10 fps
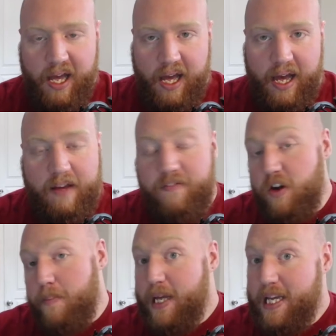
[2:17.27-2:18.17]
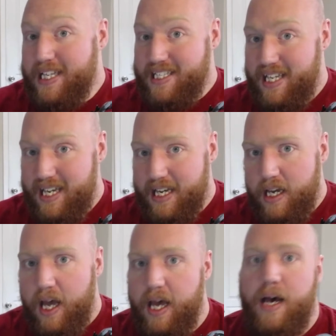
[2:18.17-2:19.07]
If you're PC,
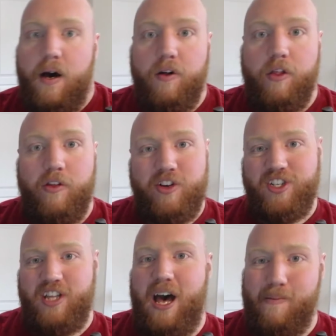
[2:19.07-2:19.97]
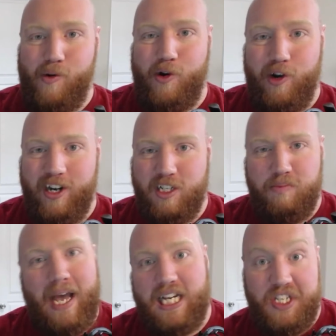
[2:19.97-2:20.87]
although there's a lot more
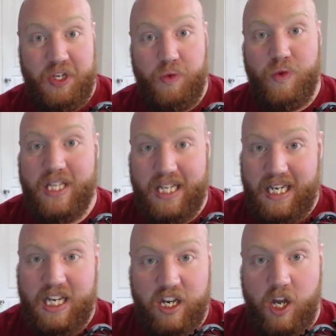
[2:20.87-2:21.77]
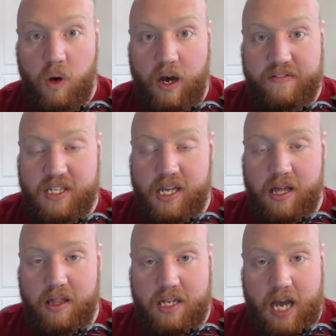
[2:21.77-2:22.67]
specs you really need to know off
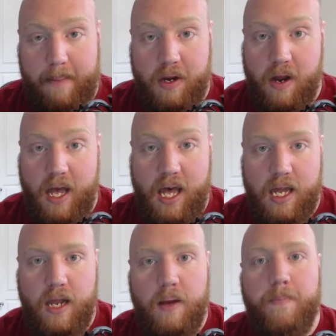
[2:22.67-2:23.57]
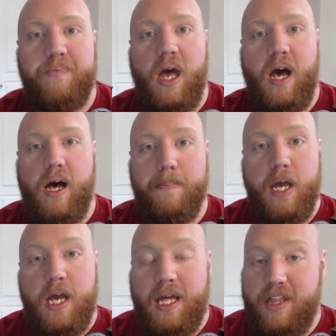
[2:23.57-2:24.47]
the top of your head,
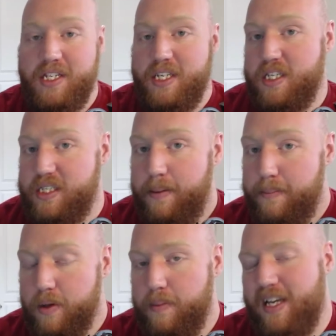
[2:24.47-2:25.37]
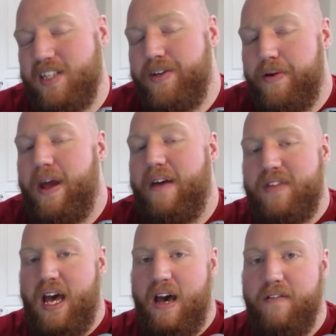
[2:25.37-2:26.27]
this is simpler because you don't have to
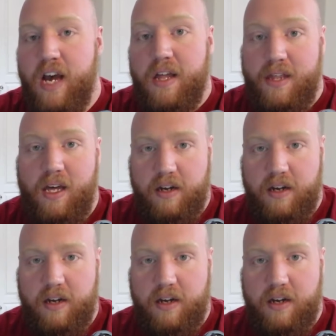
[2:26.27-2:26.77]
have the